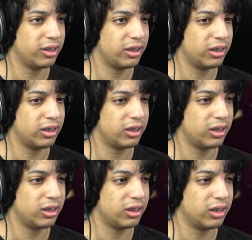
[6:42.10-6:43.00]

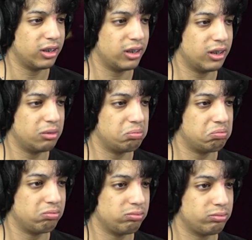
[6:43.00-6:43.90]

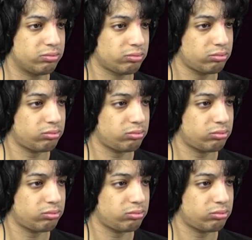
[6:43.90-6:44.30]
(no one is talking)